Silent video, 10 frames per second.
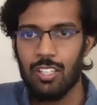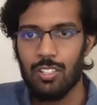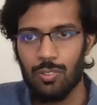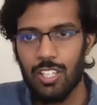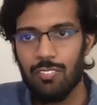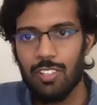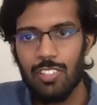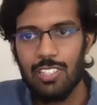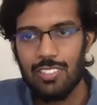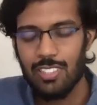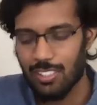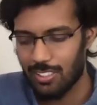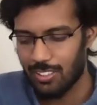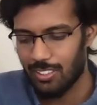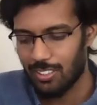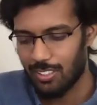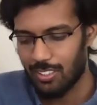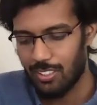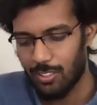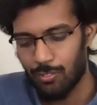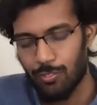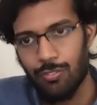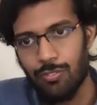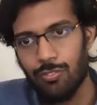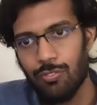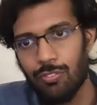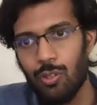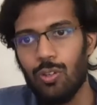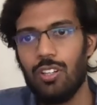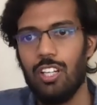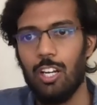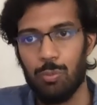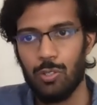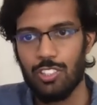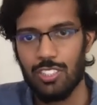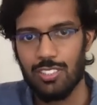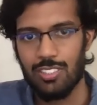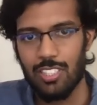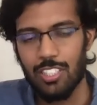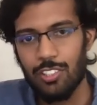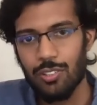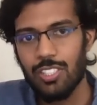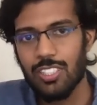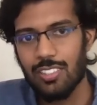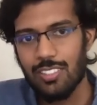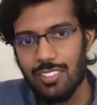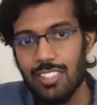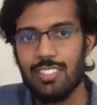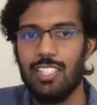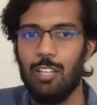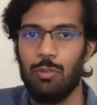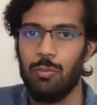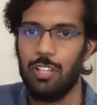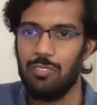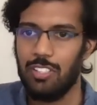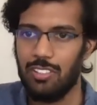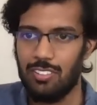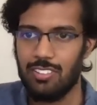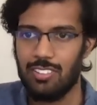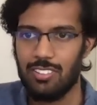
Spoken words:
Today, we will see 4 approaches in tuning 6 hyperparameters.